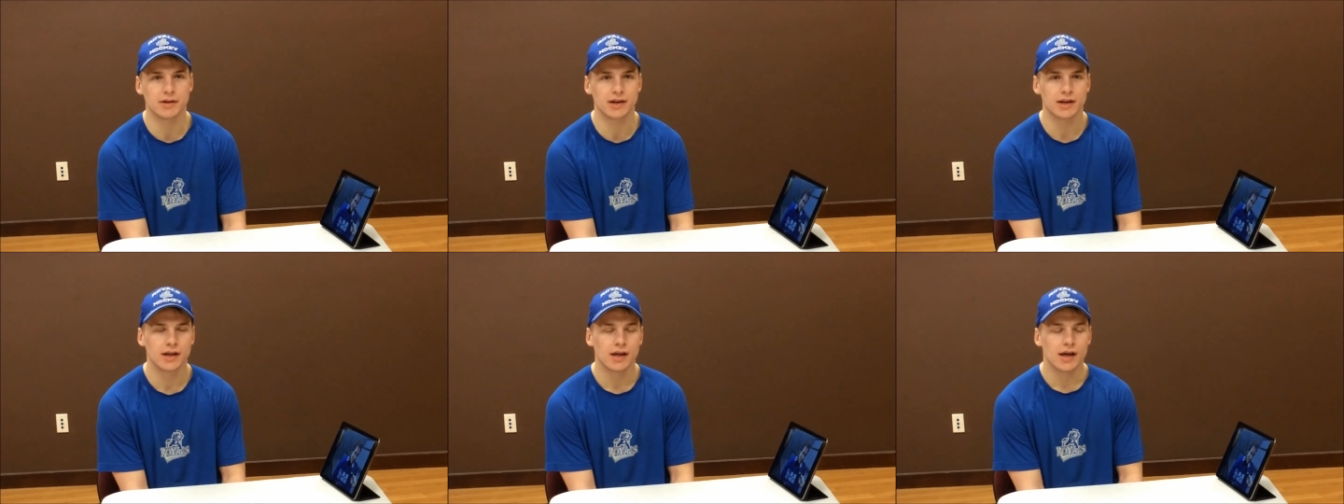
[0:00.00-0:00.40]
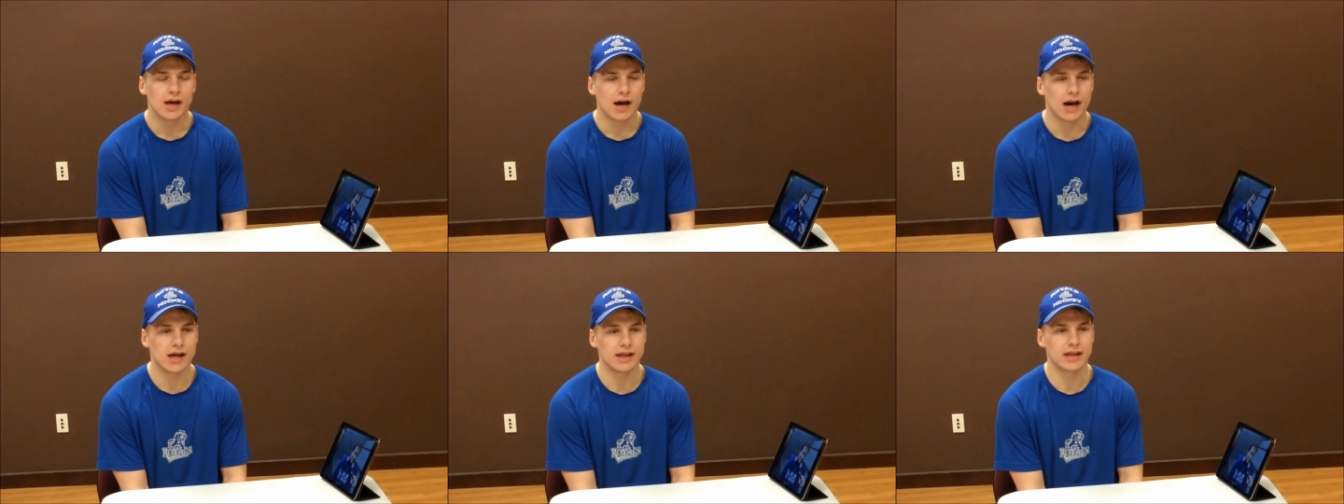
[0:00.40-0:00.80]
And
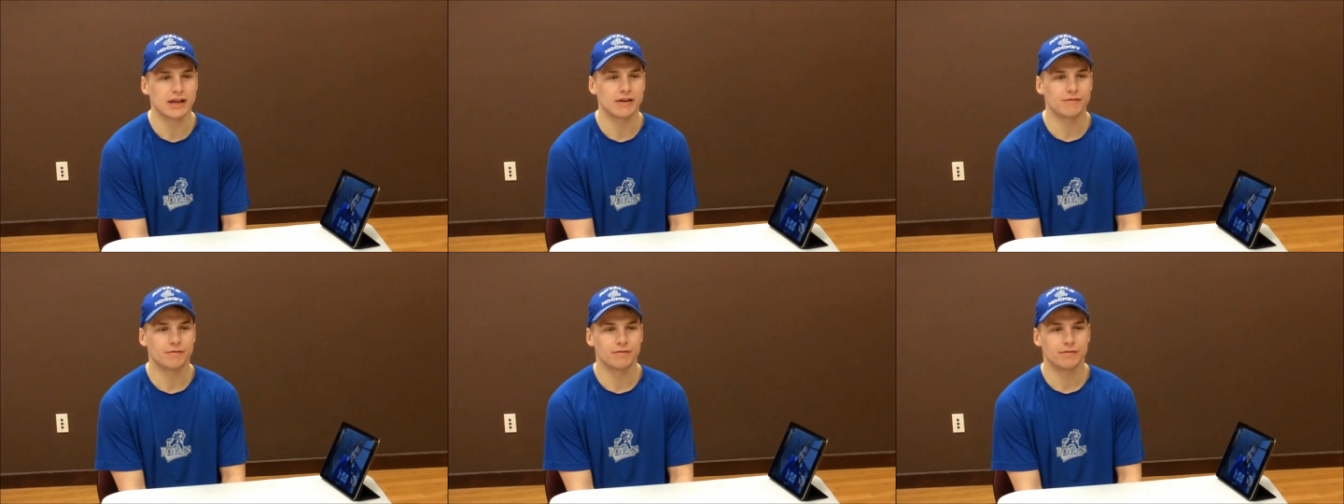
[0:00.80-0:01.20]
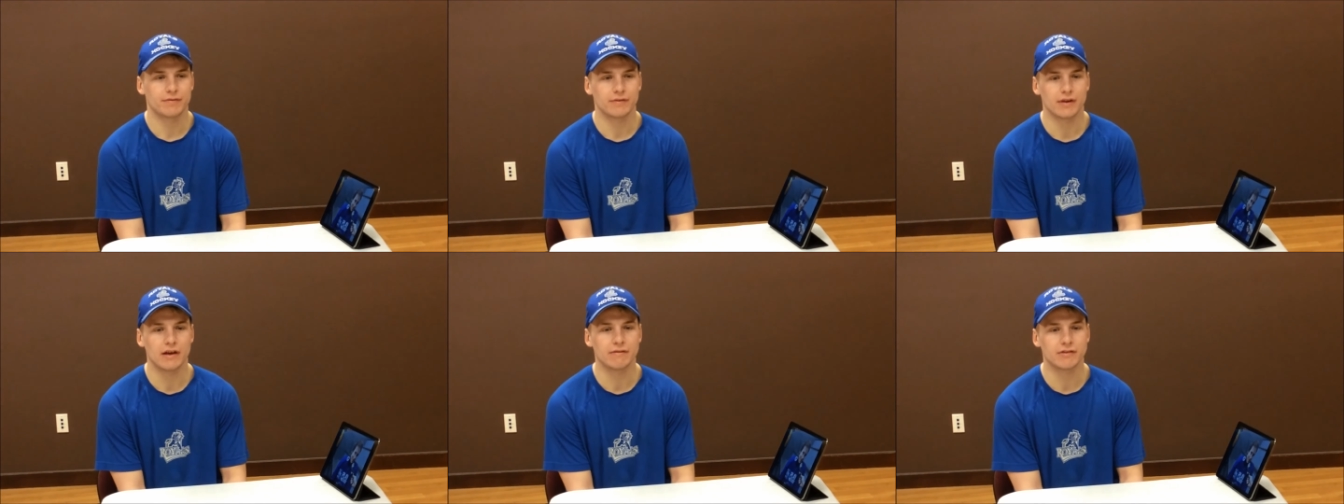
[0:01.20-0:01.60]
I think
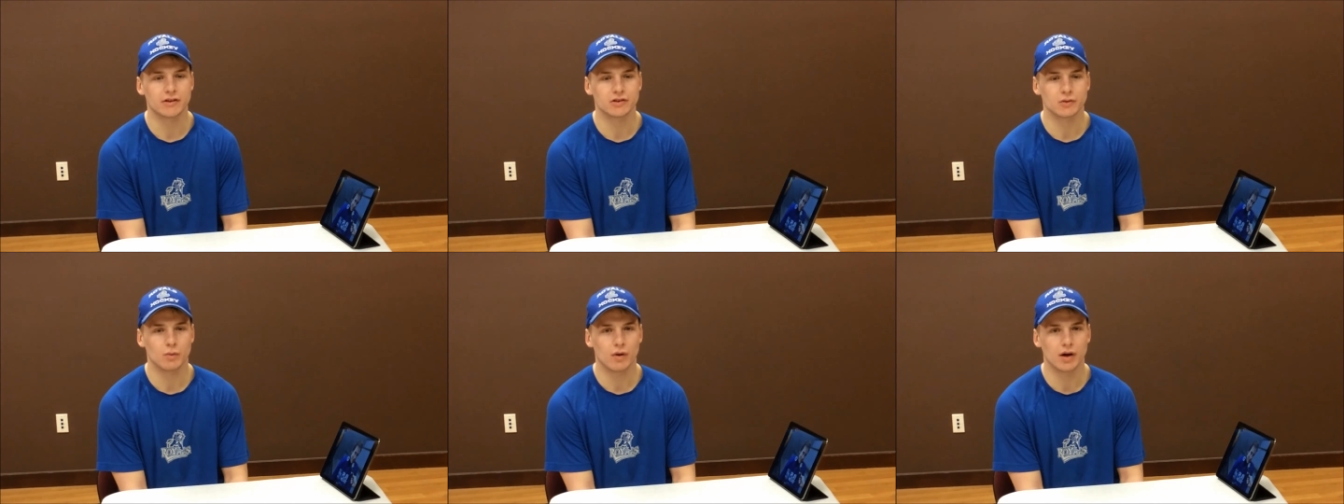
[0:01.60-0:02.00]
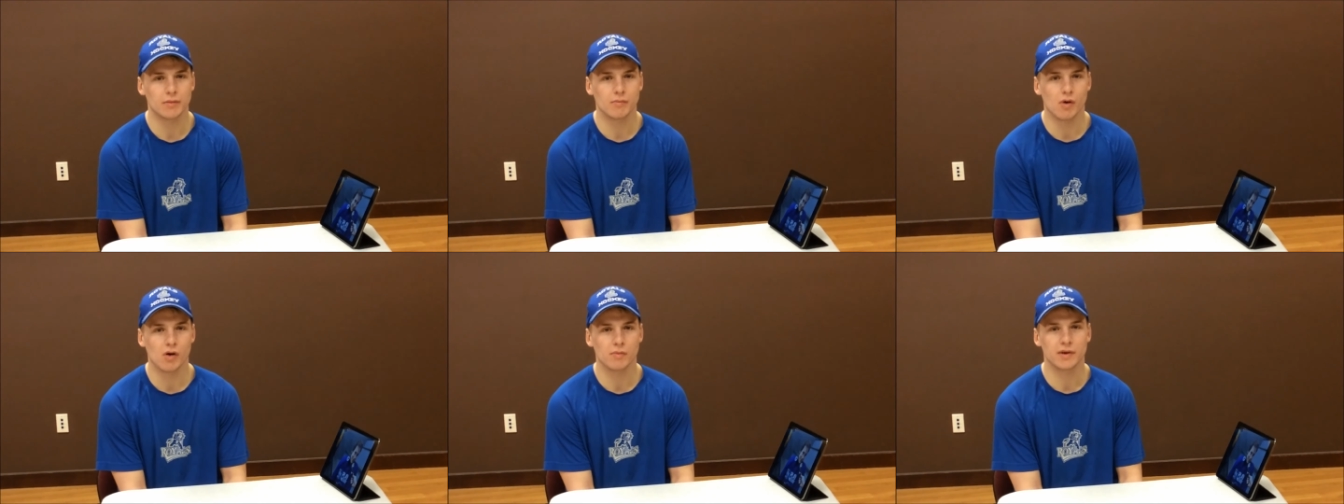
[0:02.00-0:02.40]
if if there's
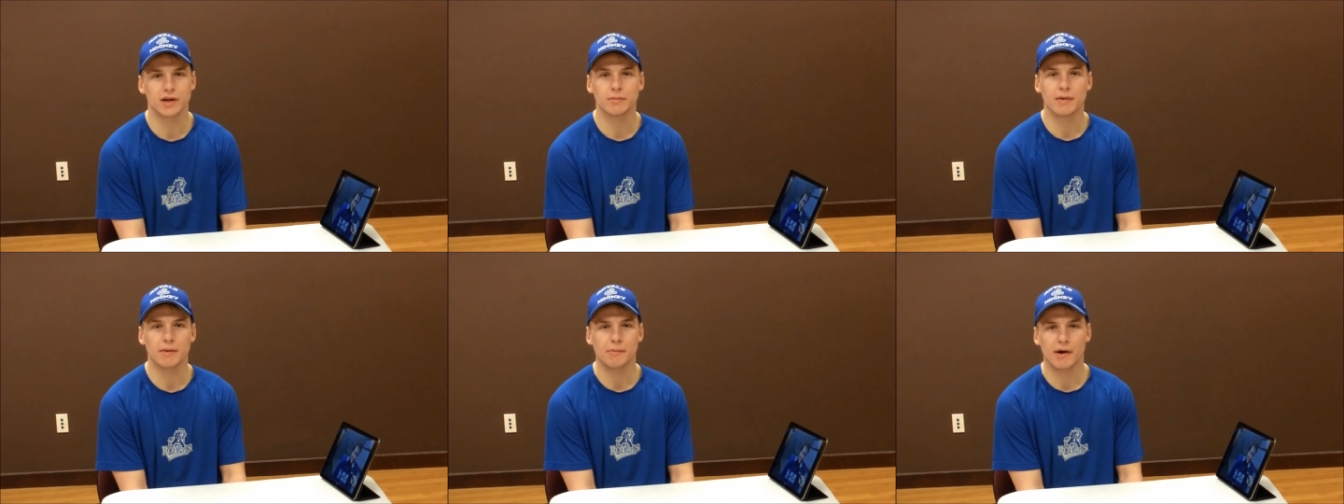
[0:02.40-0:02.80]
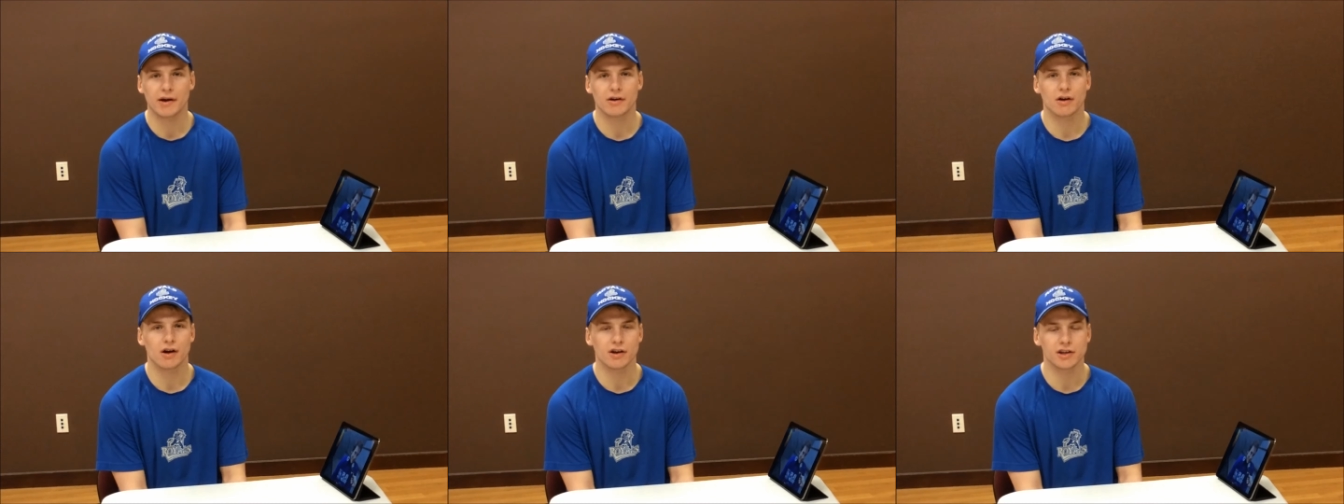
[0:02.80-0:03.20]
one moment in my
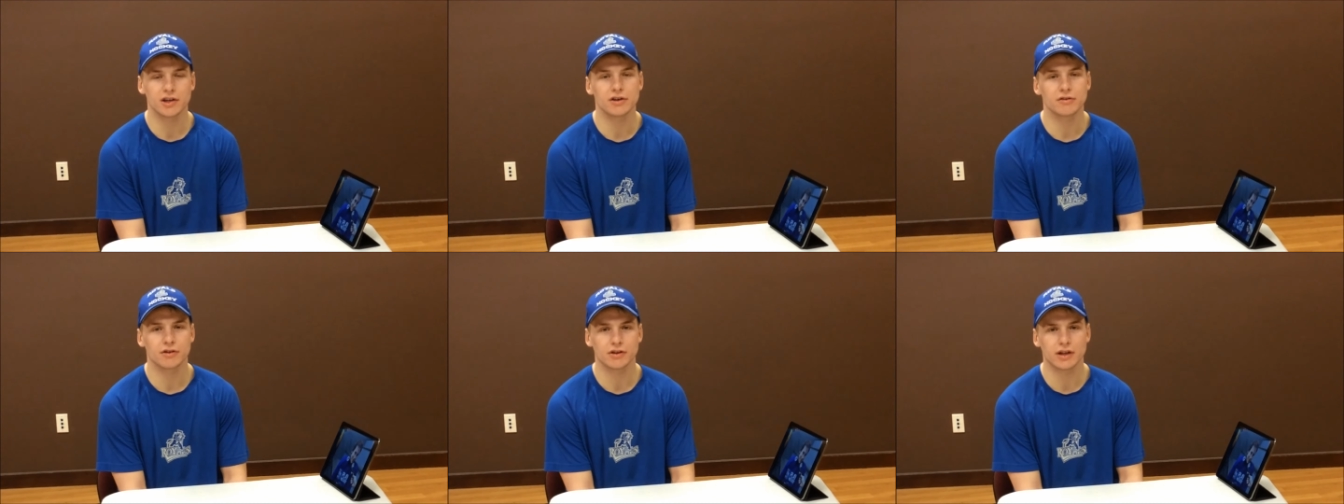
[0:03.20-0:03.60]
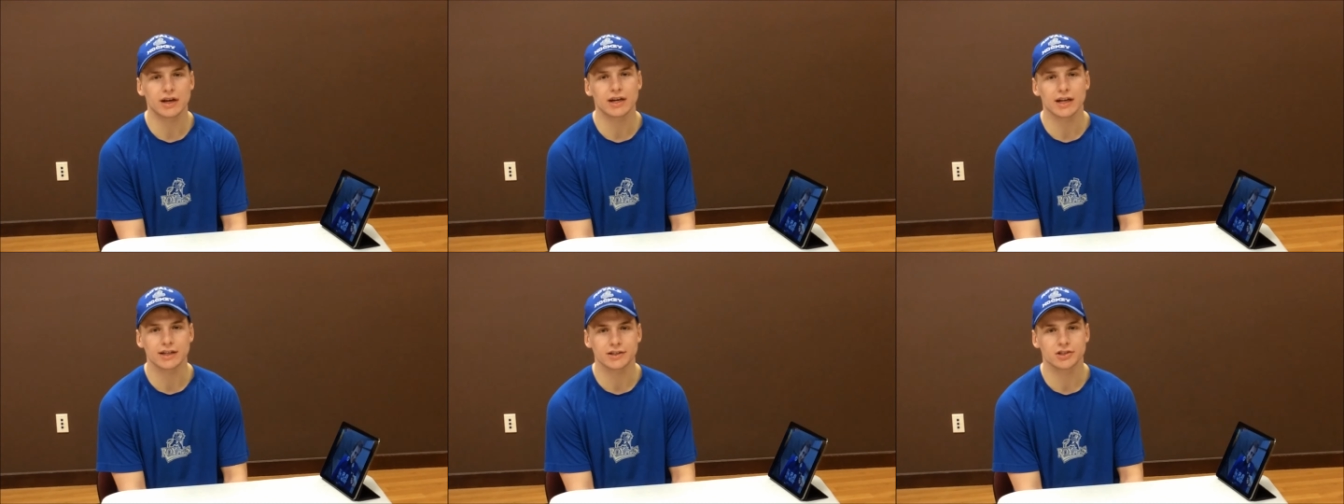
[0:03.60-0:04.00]
minor hockey career that
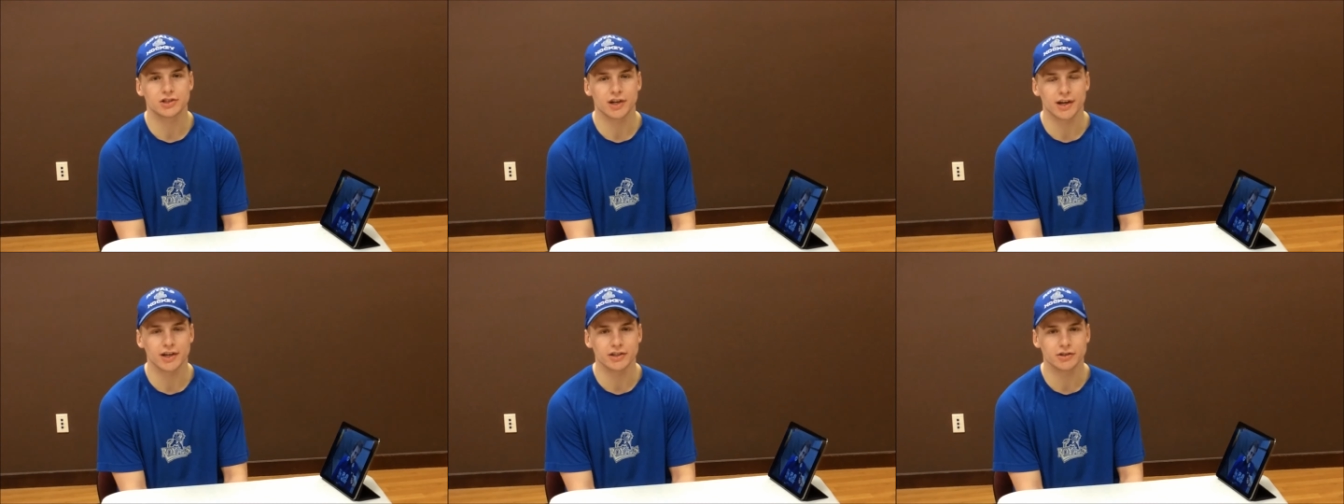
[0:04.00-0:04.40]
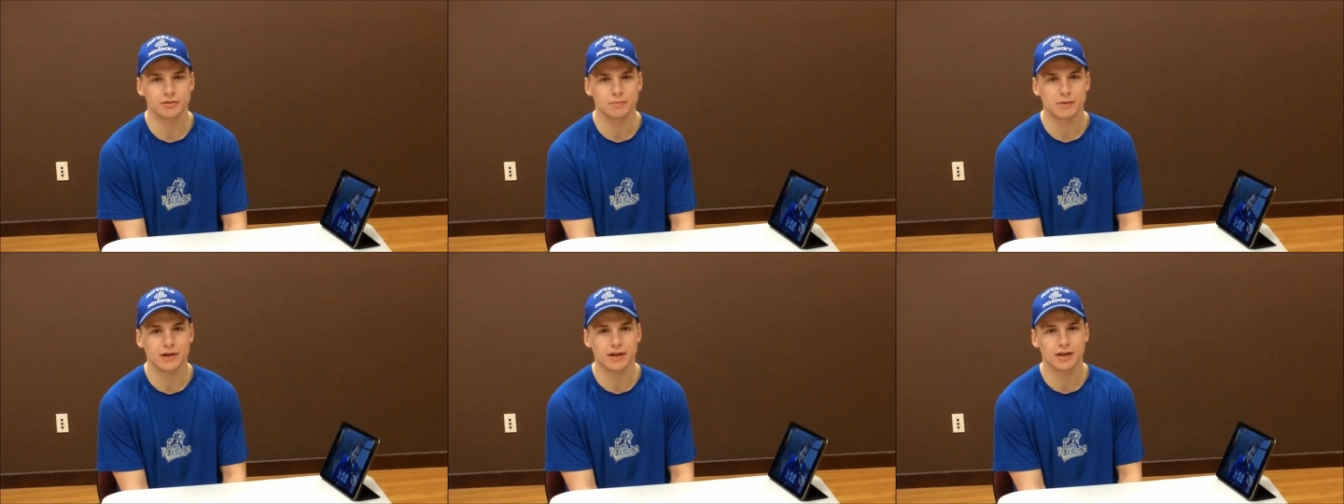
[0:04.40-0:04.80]
I'd like to change, it
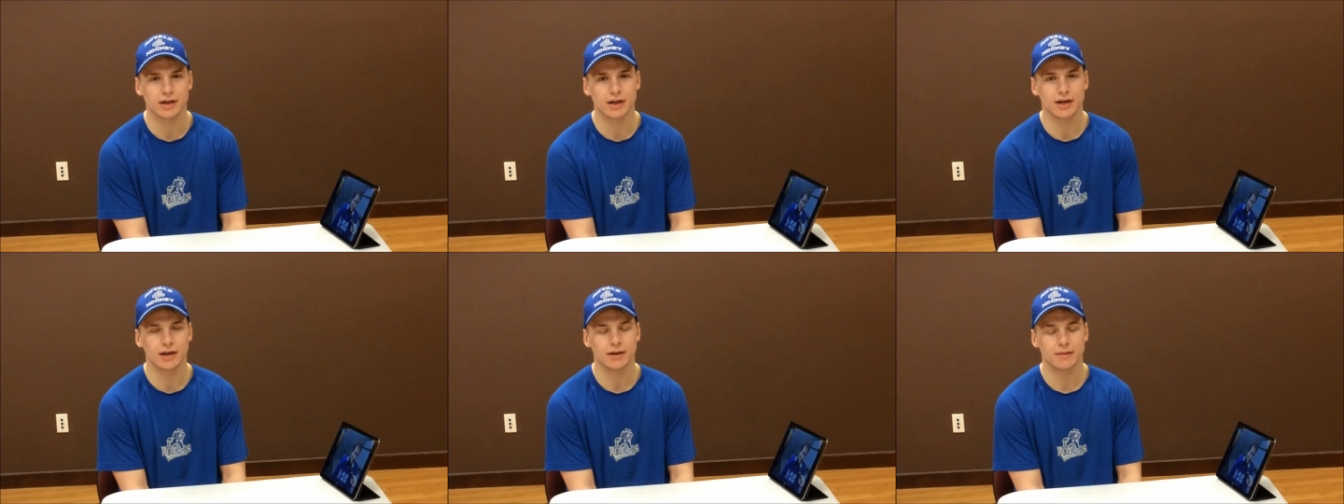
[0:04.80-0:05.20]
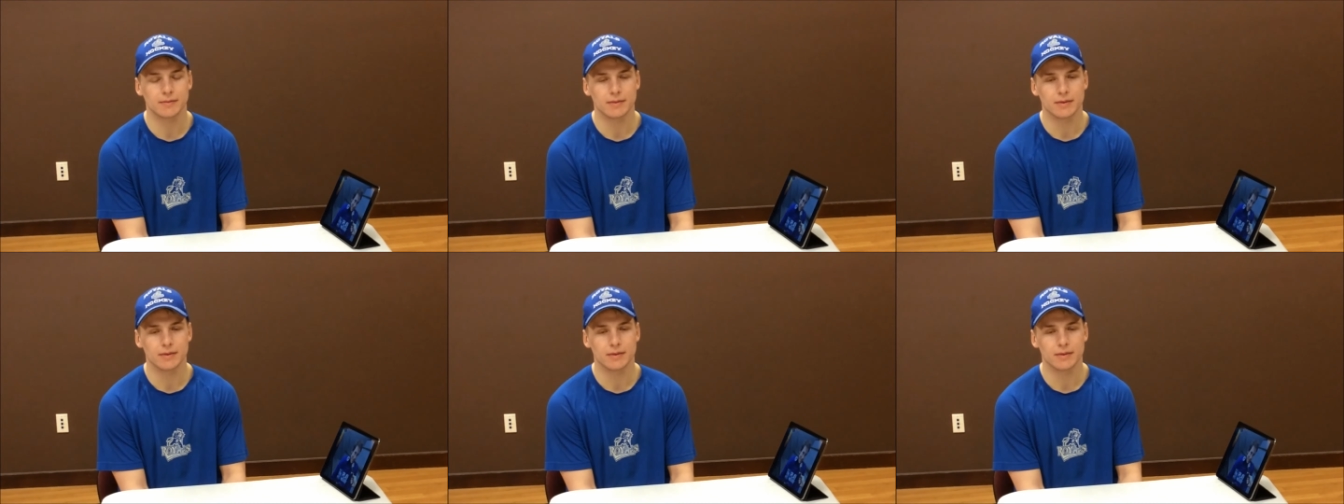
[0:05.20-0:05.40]
would be uh,